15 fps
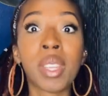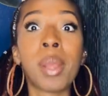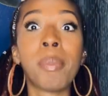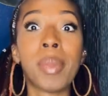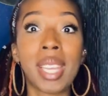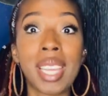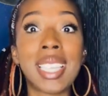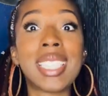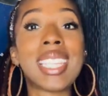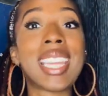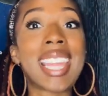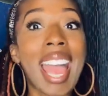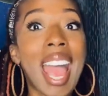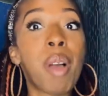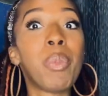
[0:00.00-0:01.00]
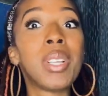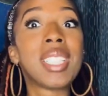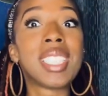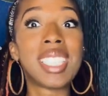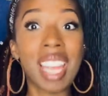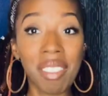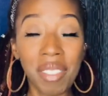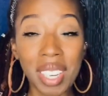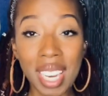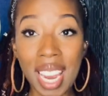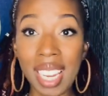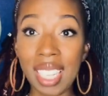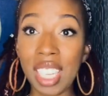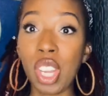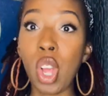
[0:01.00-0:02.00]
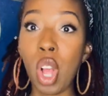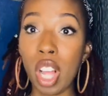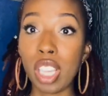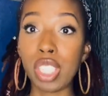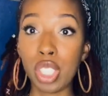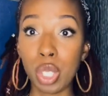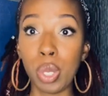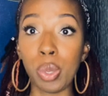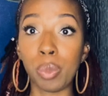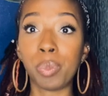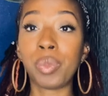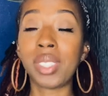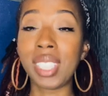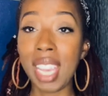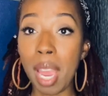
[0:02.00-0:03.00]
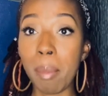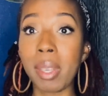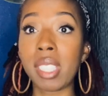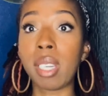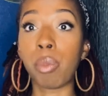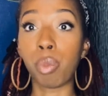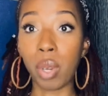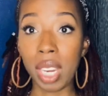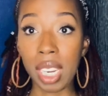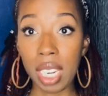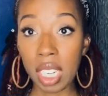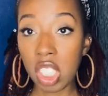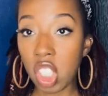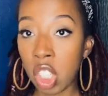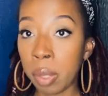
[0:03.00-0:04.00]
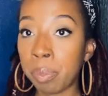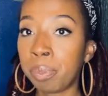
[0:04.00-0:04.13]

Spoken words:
because that will definitely cause you damage and breakage.